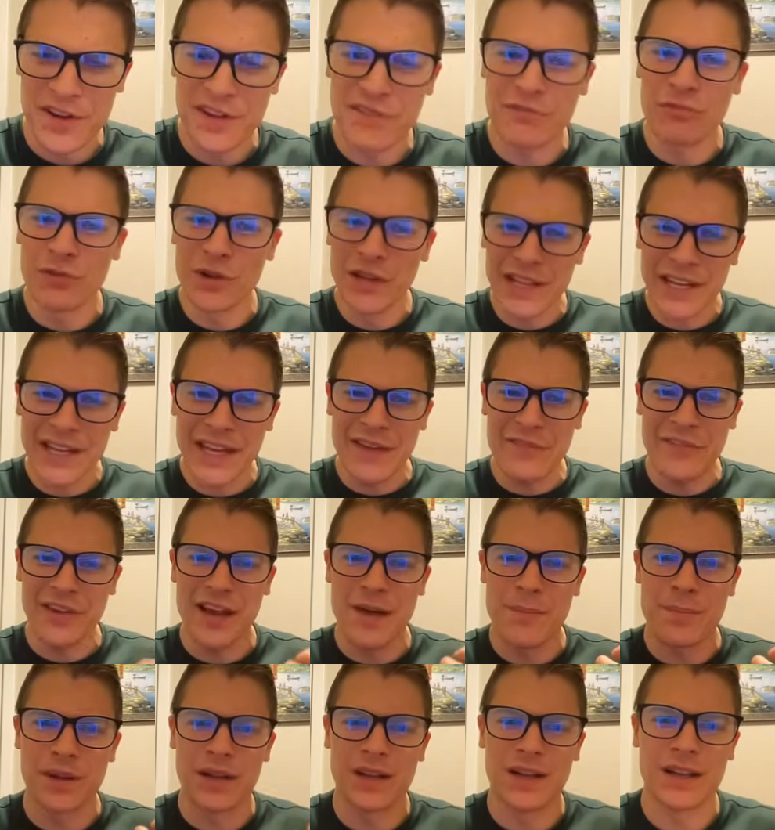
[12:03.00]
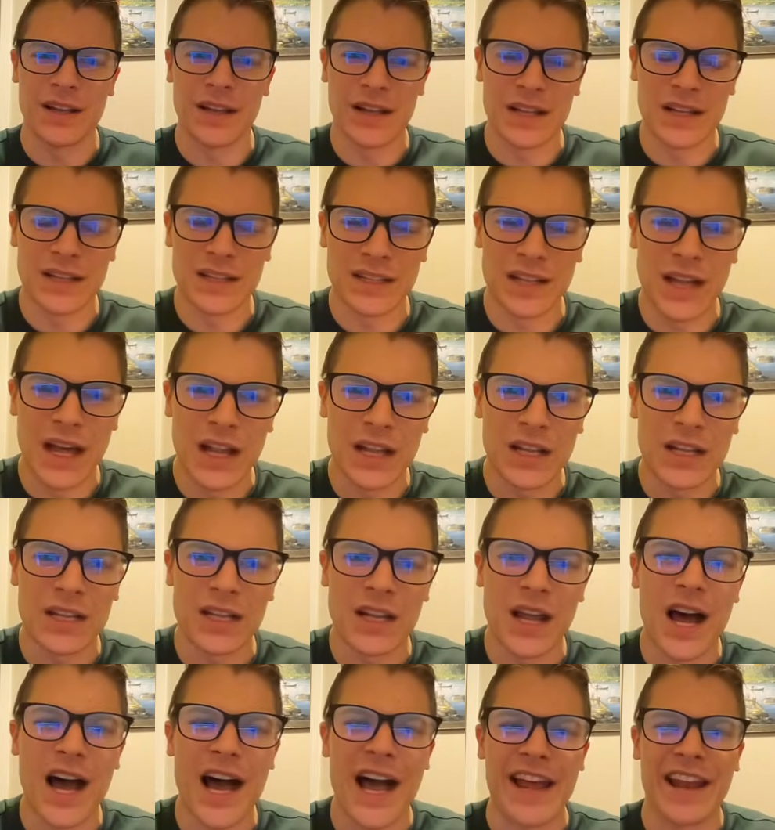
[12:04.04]
He's really giving up a
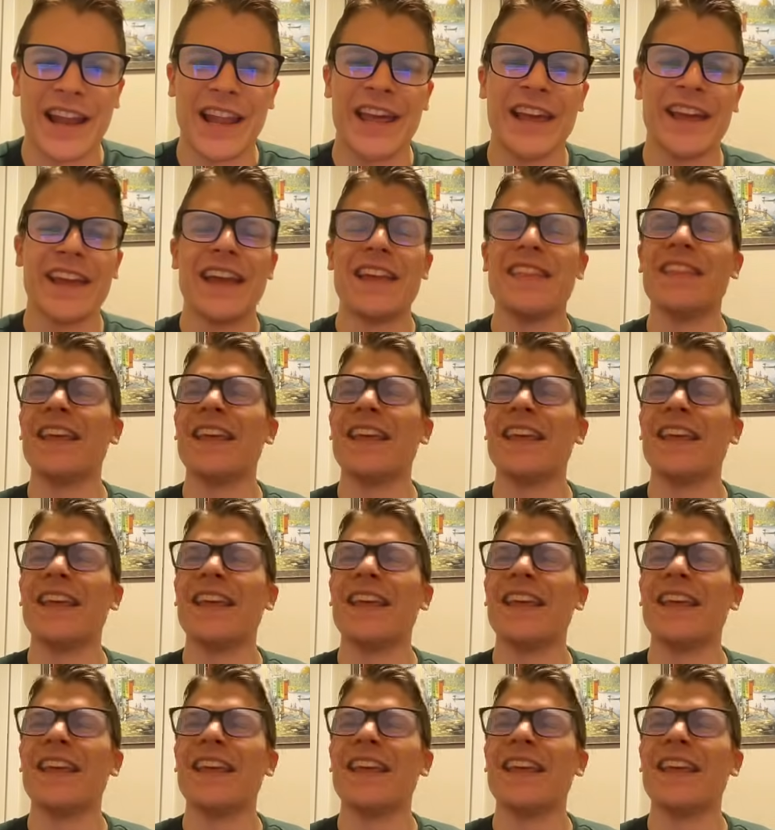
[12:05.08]
lot. Like,